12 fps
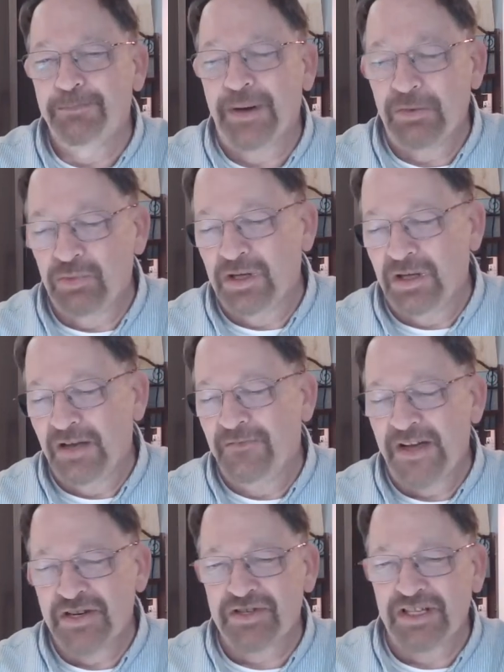but will
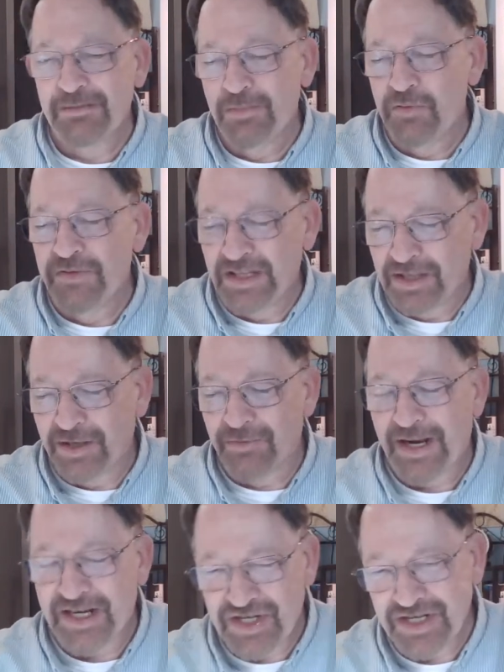eventually move in the
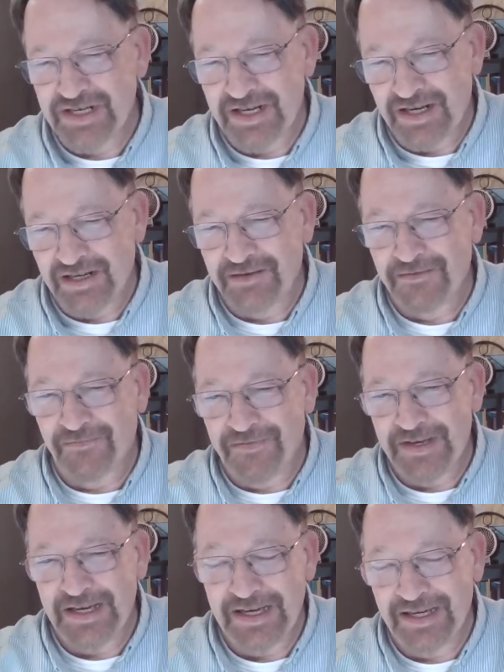direction of
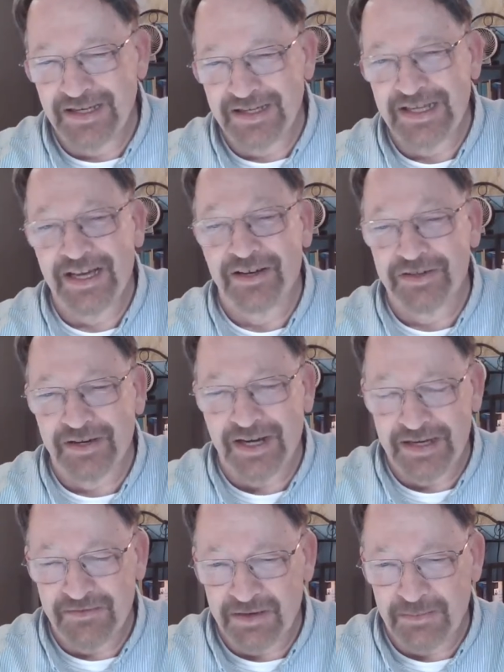uh, the other
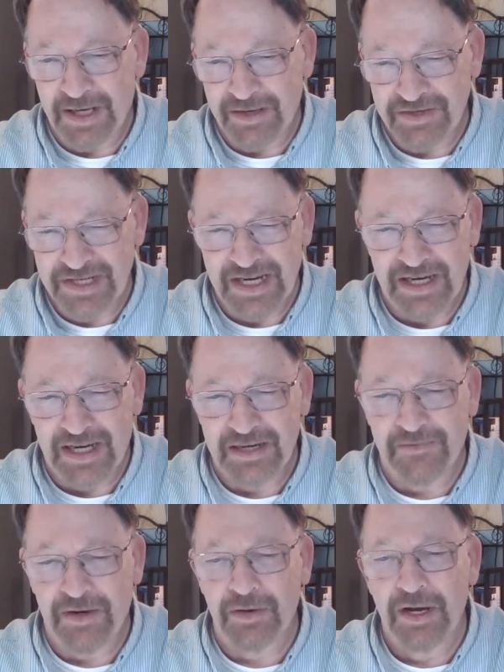kind of democracy, a kind
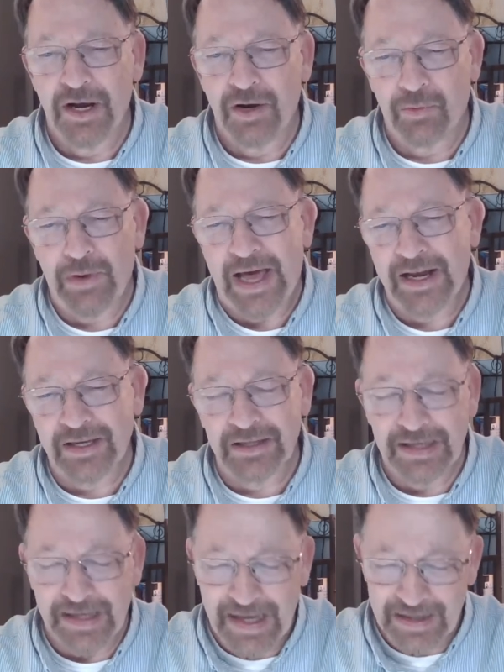of a
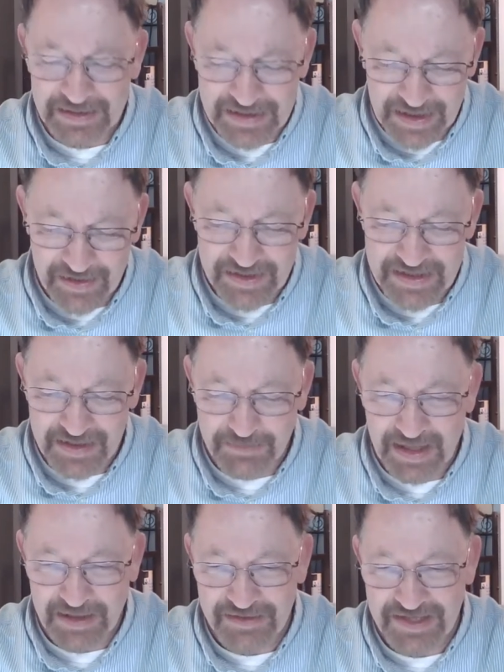radical egalitarian
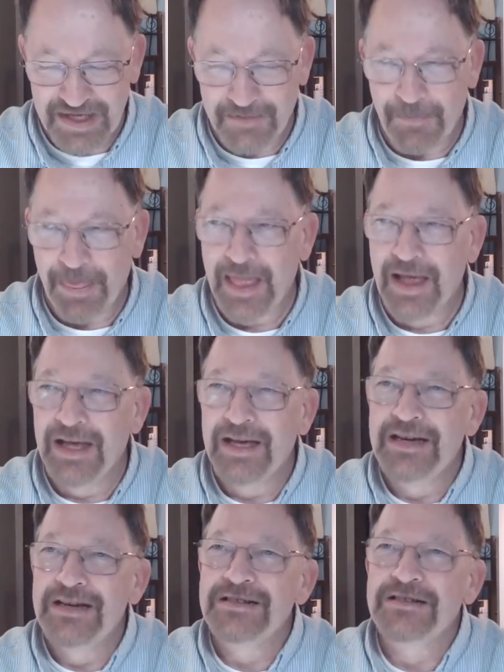democracy.
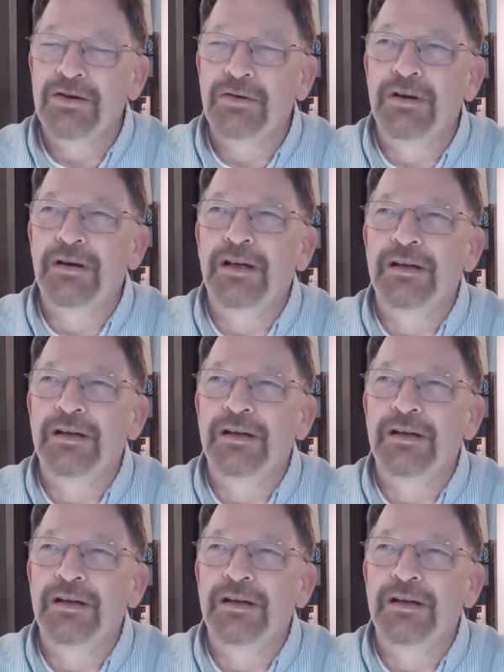So,